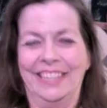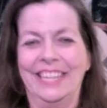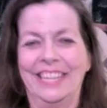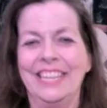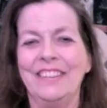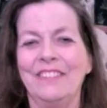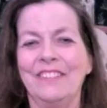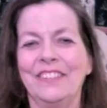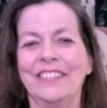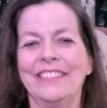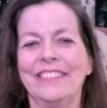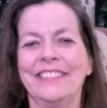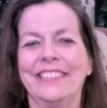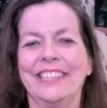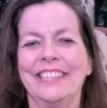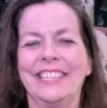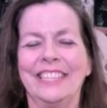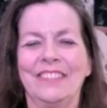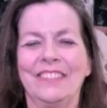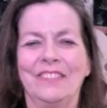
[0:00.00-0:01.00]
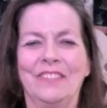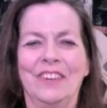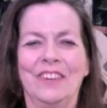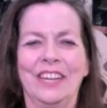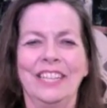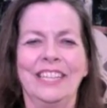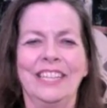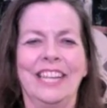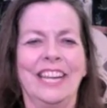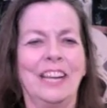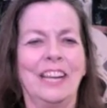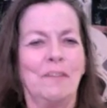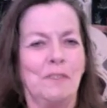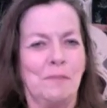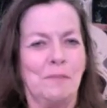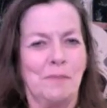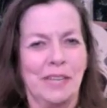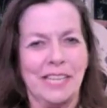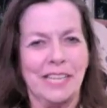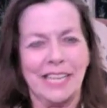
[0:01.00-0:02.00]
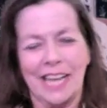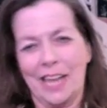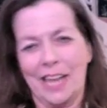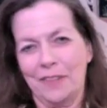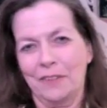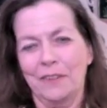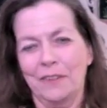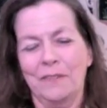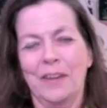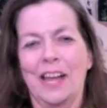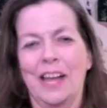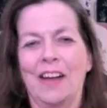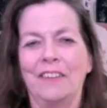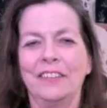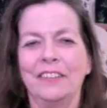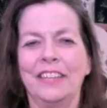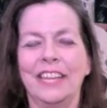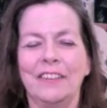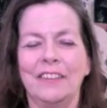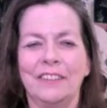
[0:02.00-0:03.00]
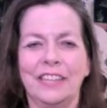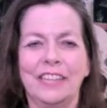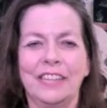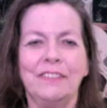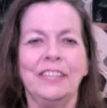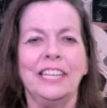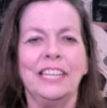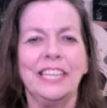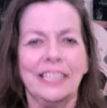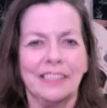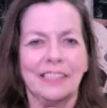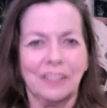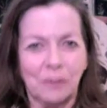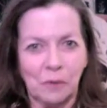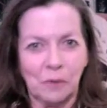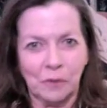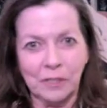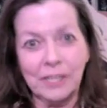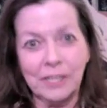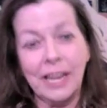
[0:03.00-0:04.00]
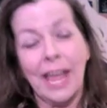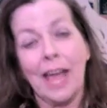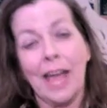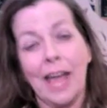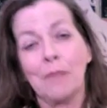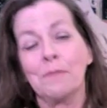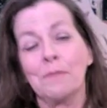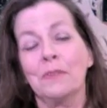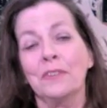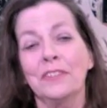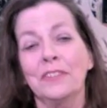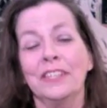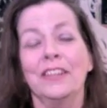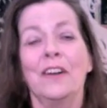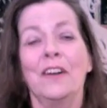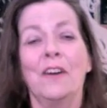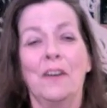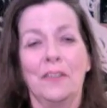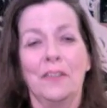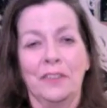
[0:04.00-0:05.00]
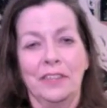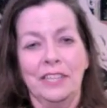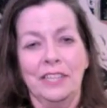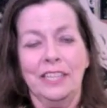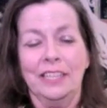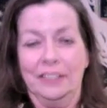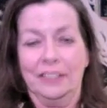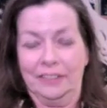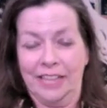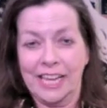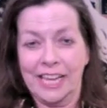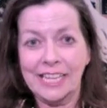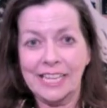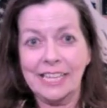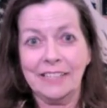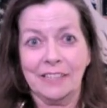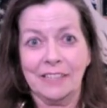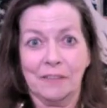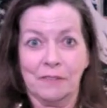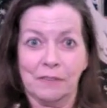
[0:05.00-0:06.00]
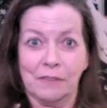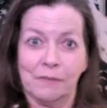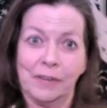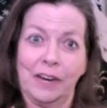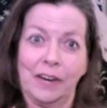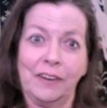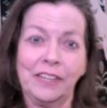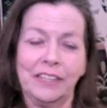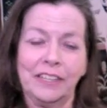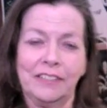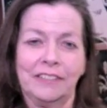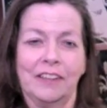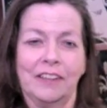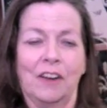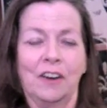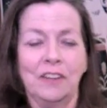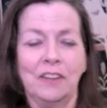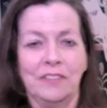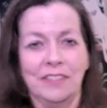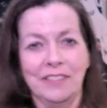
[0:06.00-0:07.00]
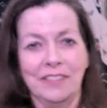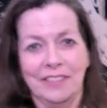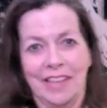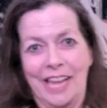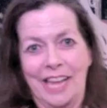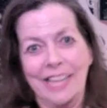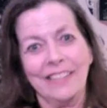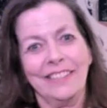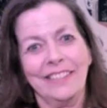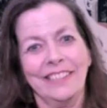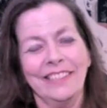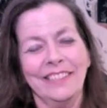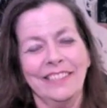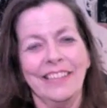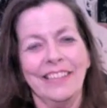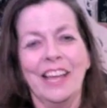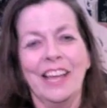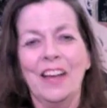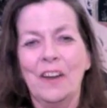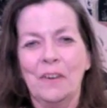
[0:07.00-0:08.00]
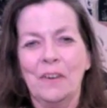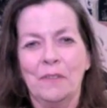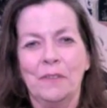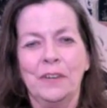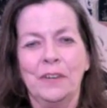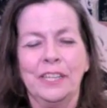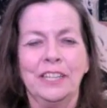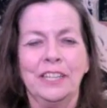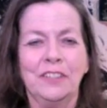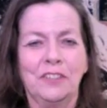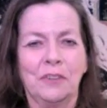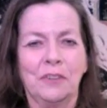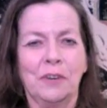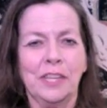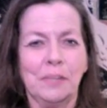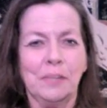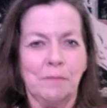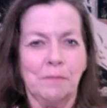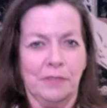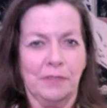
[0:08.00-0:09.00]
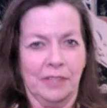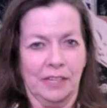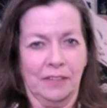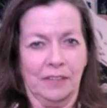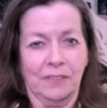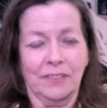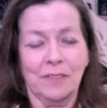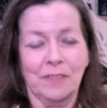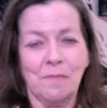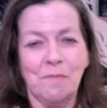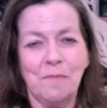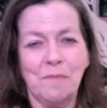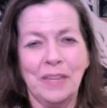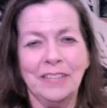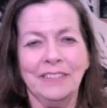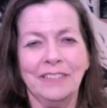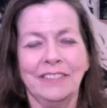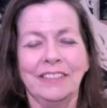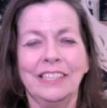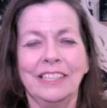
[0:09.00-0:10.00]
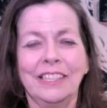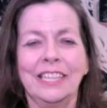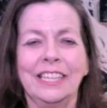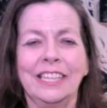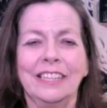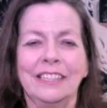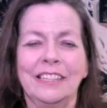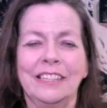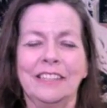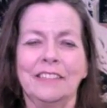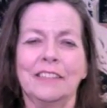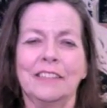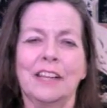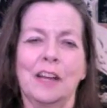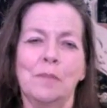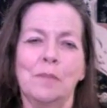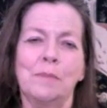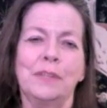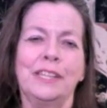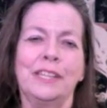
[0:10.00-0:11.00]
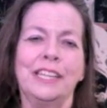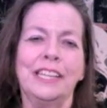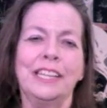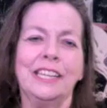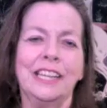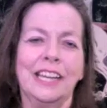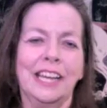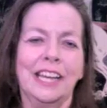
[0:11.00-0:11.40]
He was the one that everybody gathered around. He would eat the golden apples, and all the ladies of the various arts and sciences would enjoy themselves immensely in his company.